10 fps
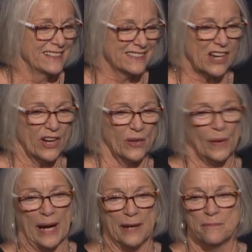So,
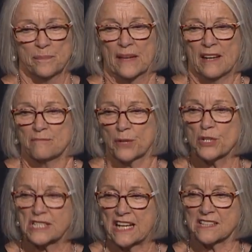um,
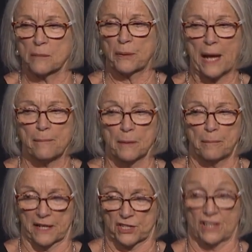Bruce said to put up a
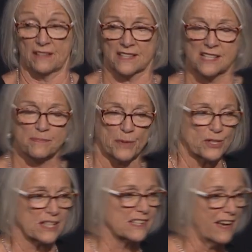picture. This is
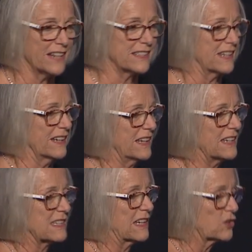Bruce's idea. He
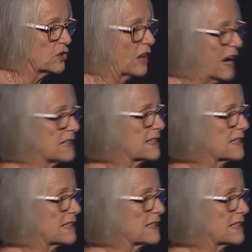said, You guys